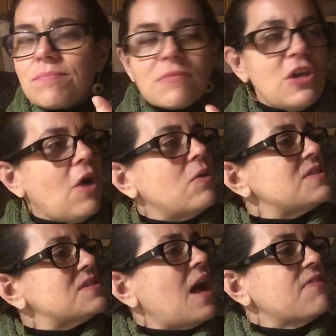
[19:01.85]
You know,
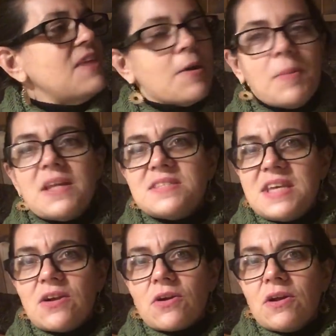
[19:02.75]
it's not there, but it's
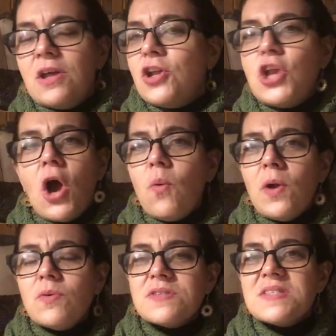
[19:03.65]
here. No
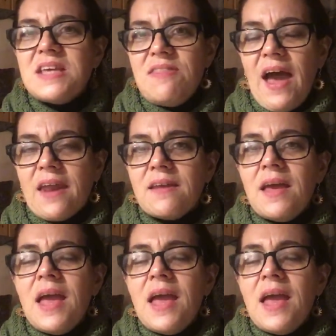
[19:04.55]
one will see that.